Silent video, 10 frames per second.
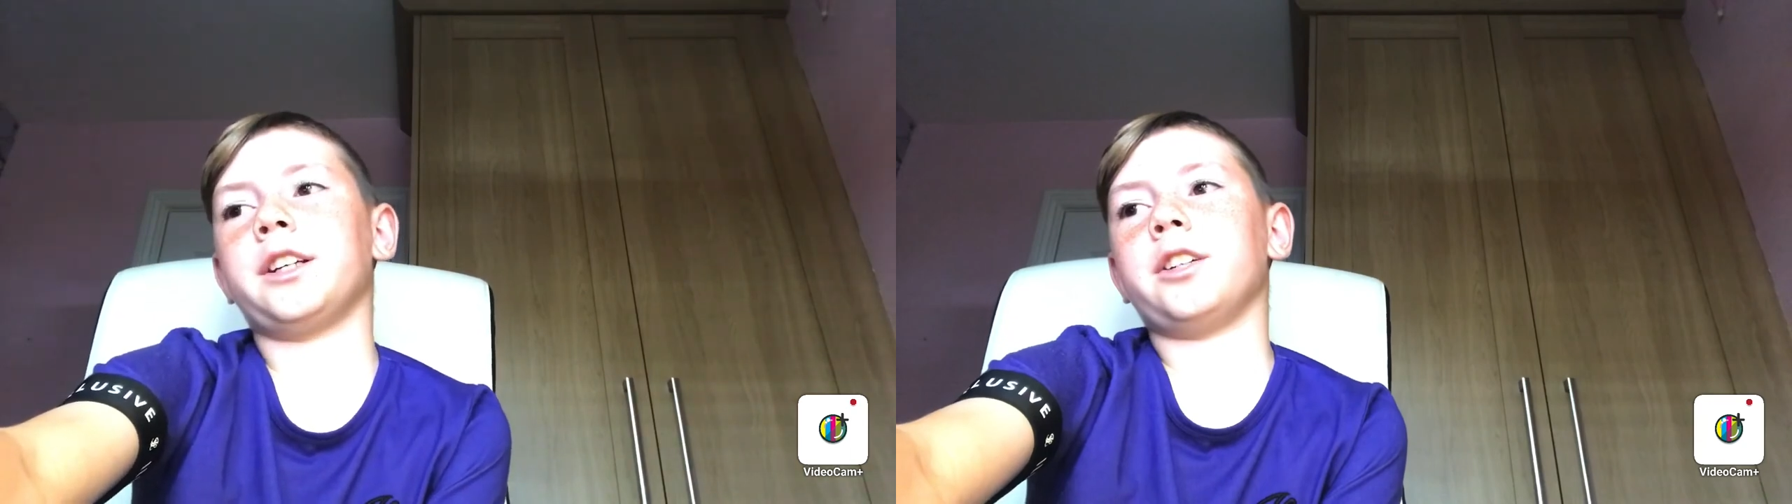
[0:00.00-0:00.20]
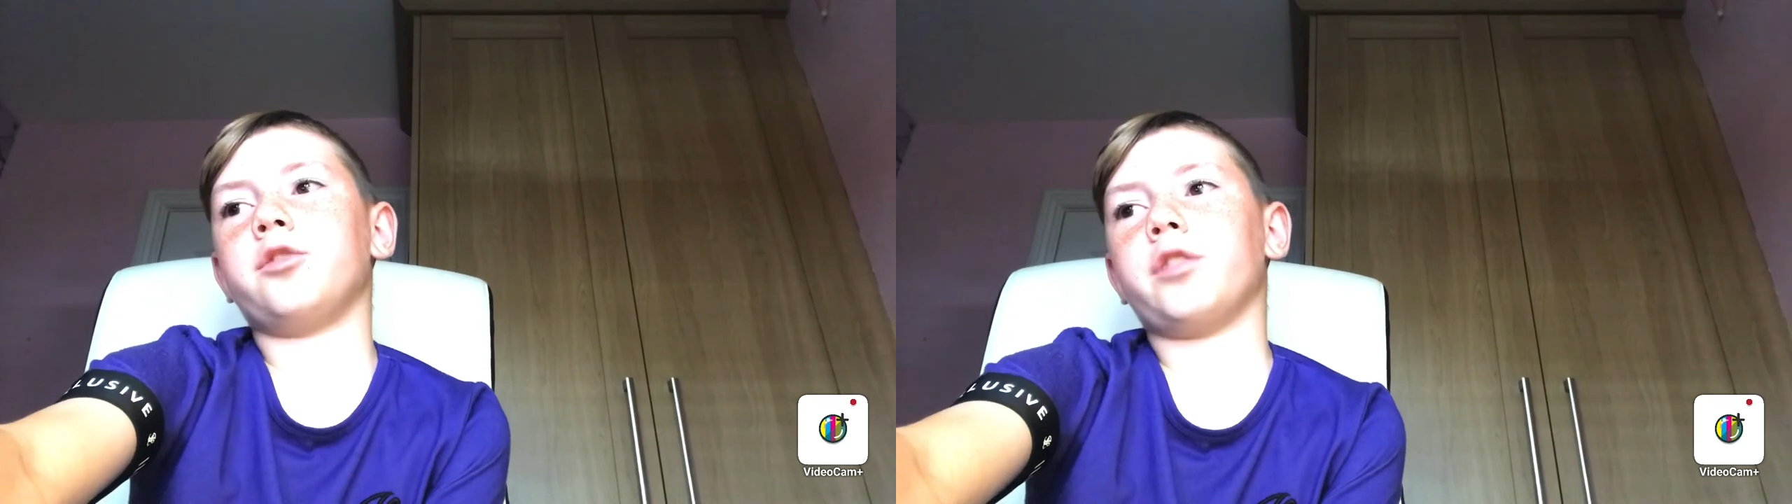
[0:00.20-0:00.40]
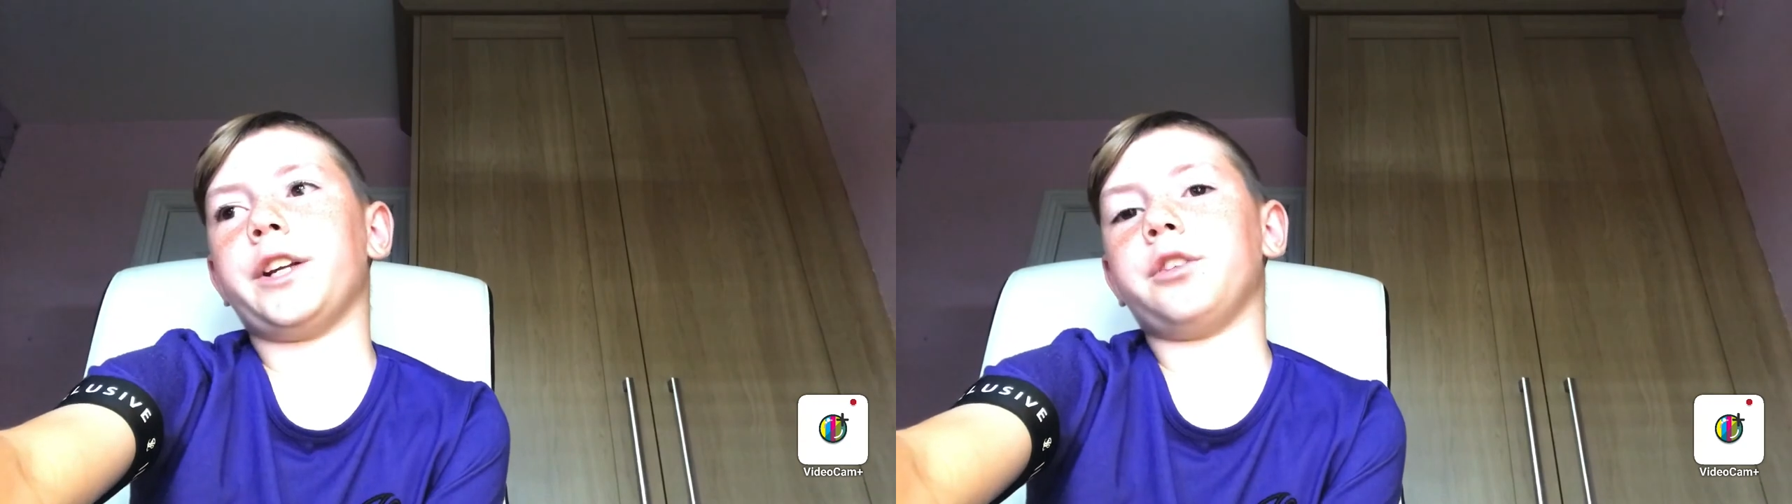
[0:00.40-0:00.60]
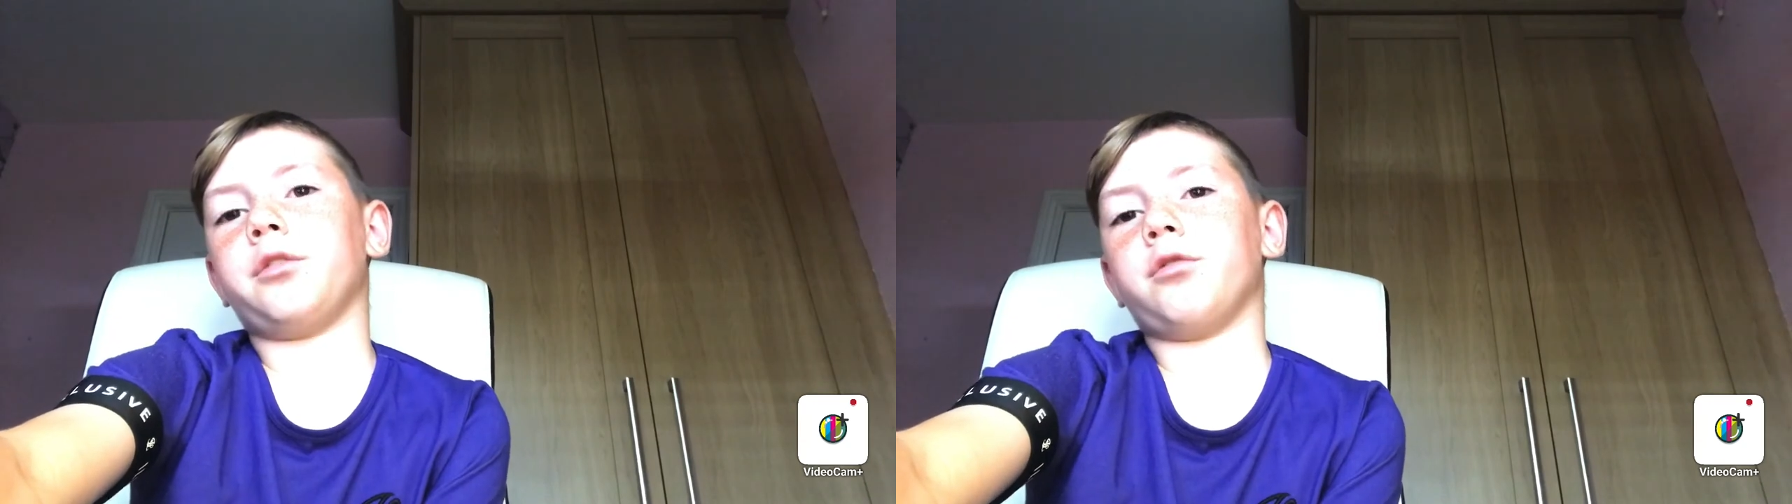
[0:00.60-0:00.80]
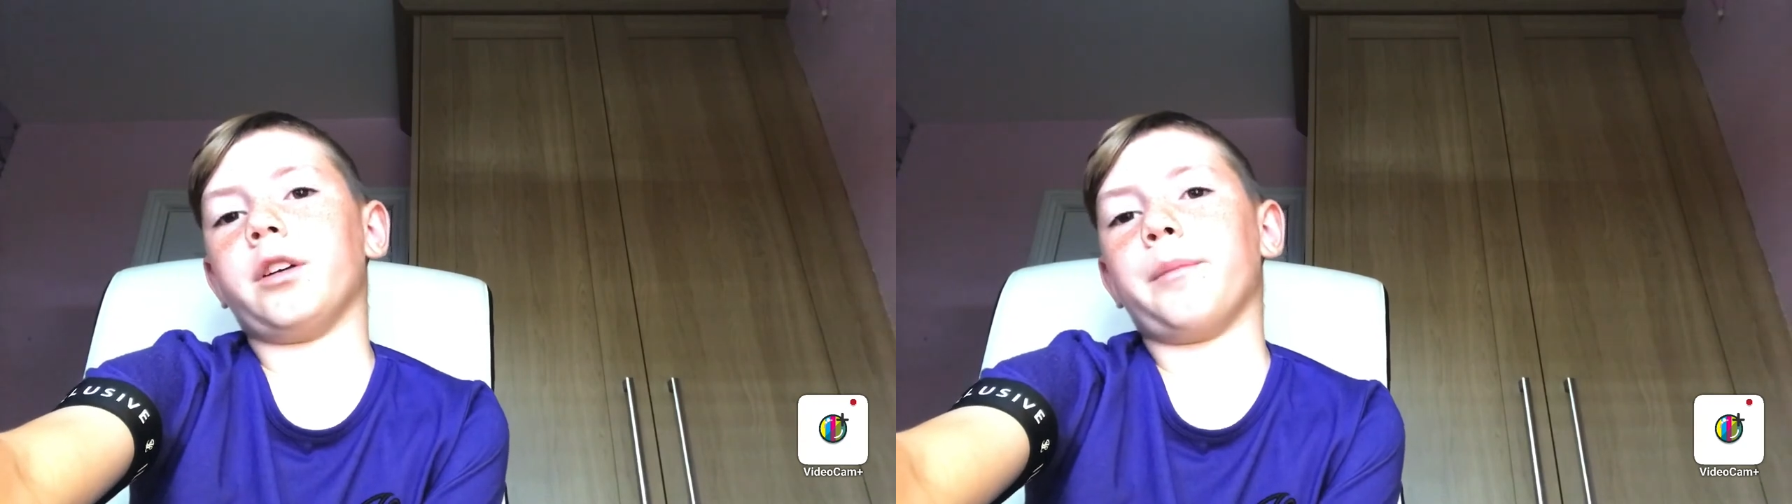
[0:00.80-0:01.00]
three
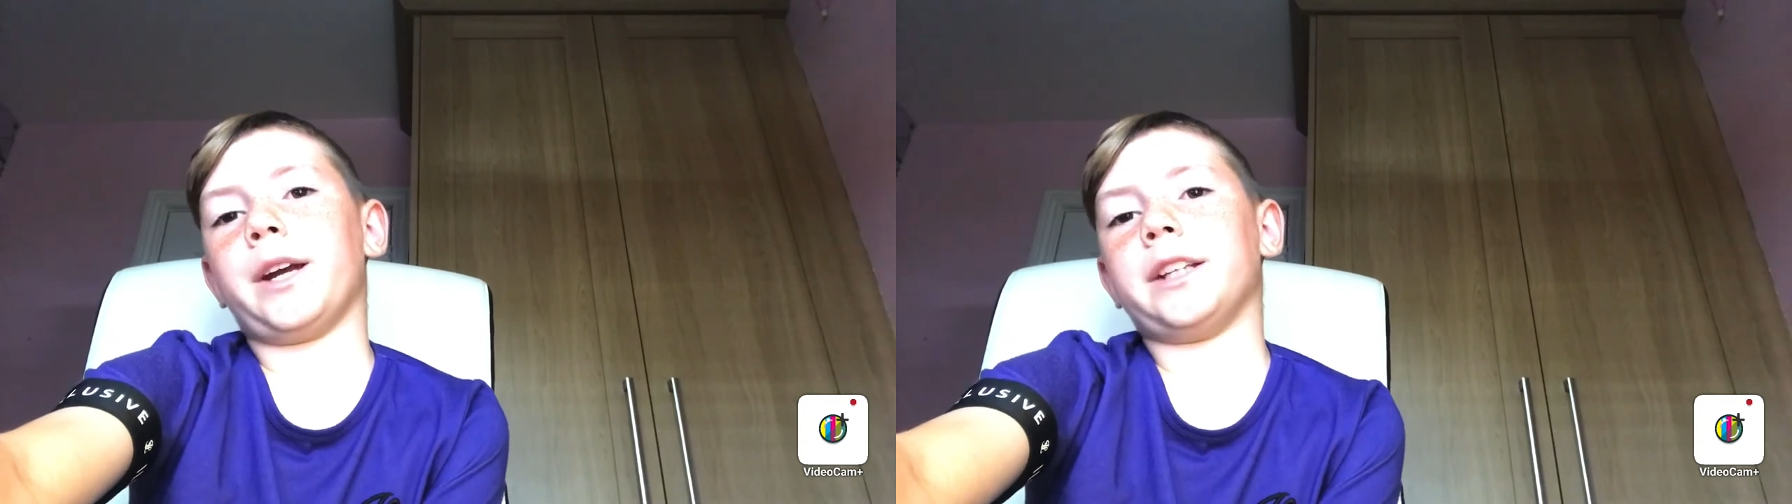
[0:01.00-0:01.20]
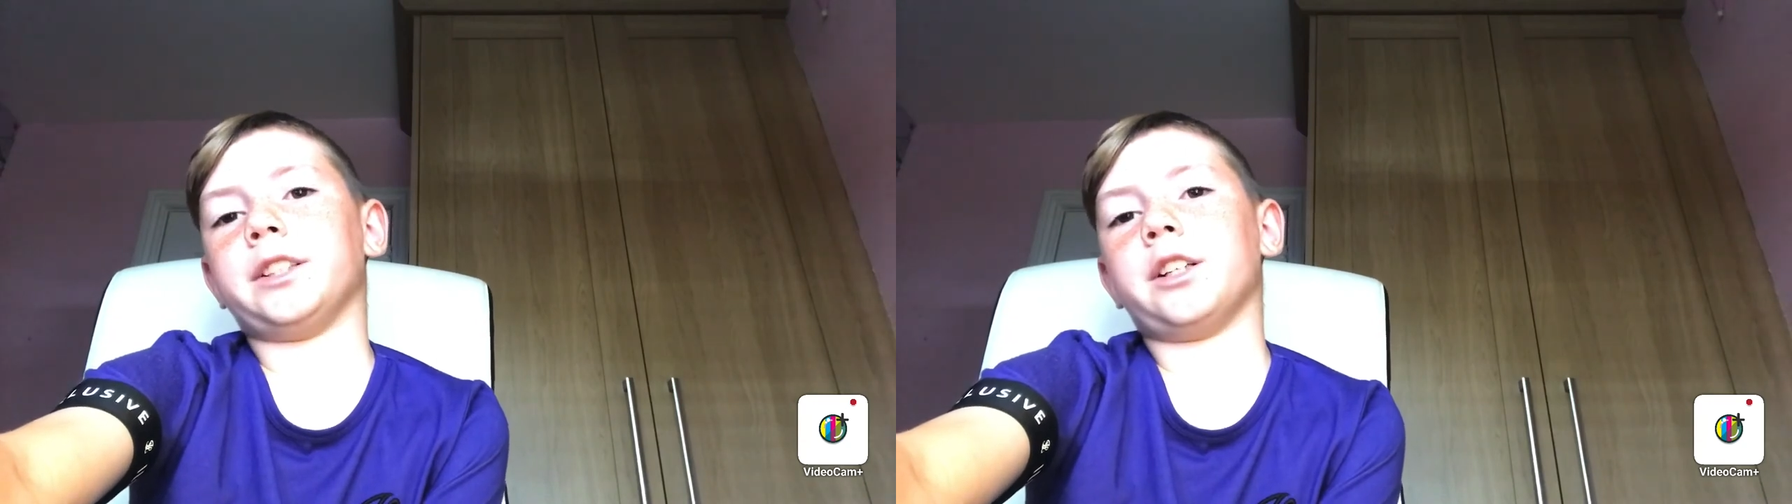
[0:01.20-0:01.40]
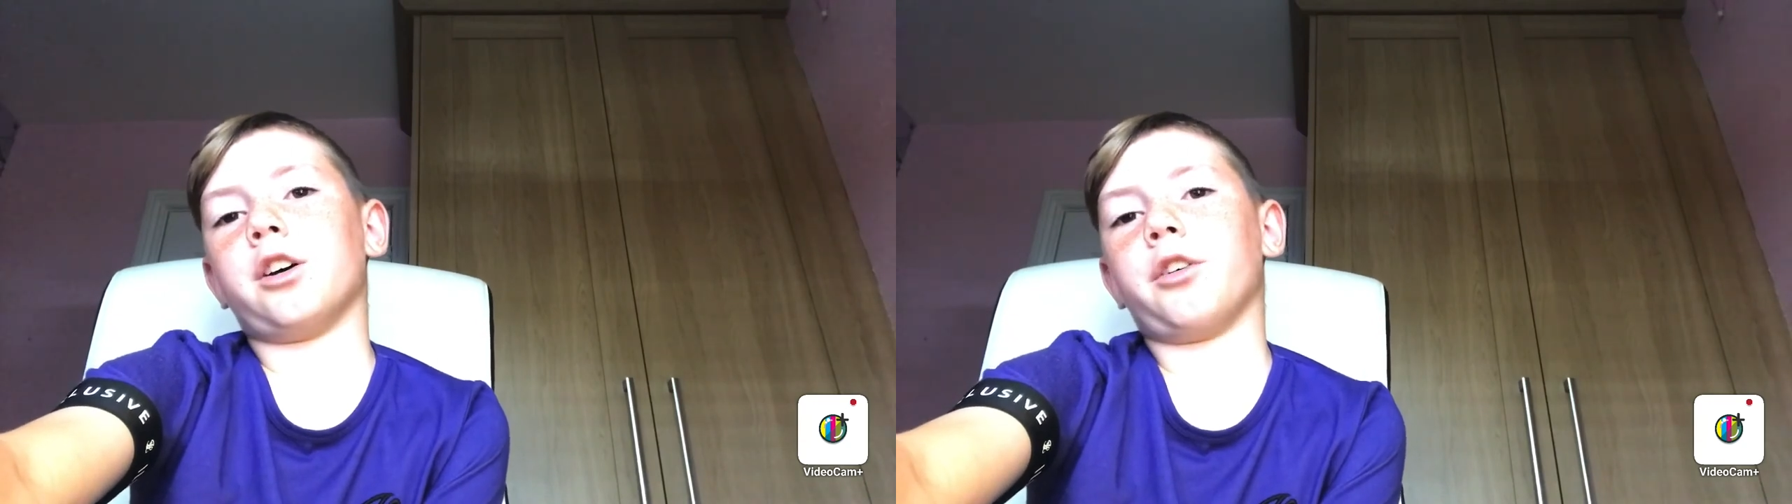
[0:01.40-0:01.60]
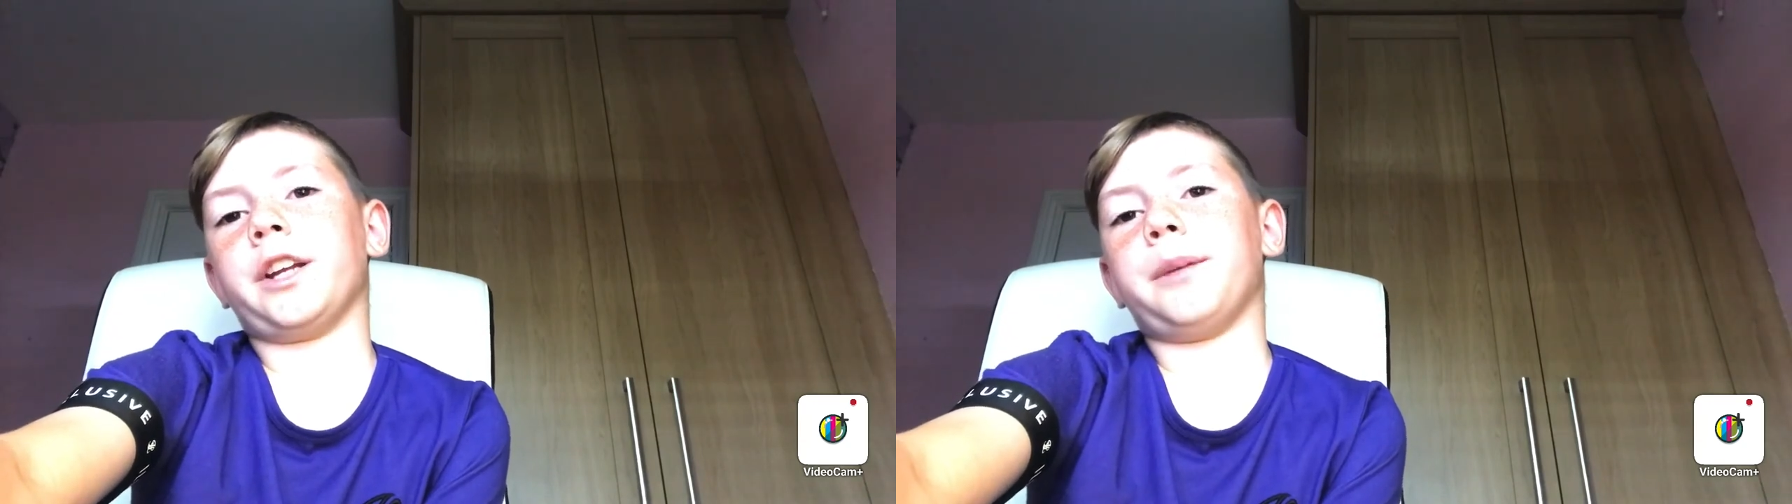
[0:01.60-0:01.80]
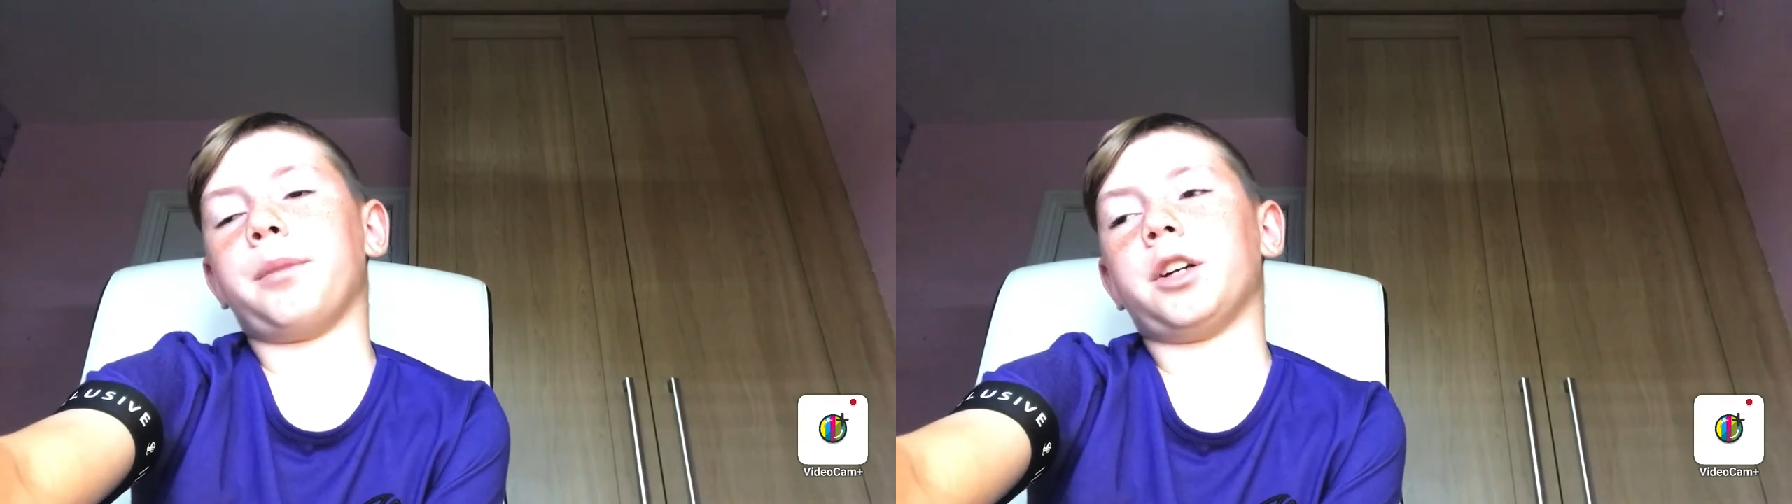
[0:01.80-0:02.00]
amazing
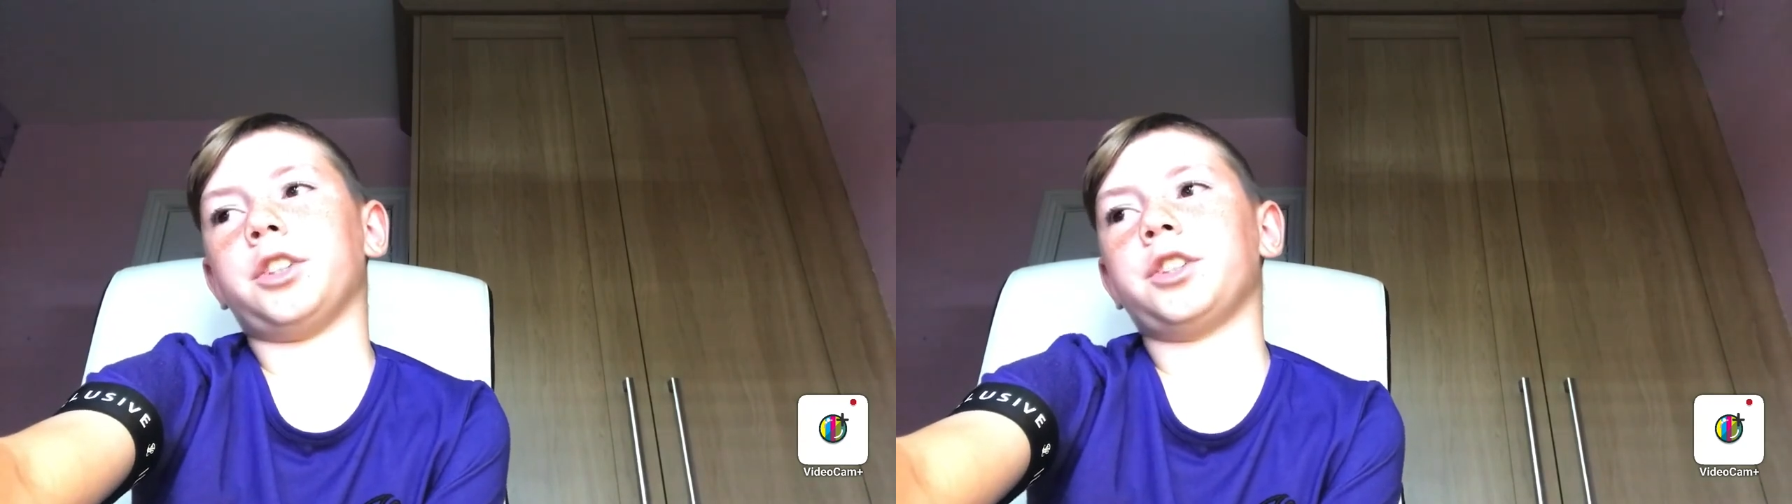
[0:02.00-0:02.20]
goalkeepers,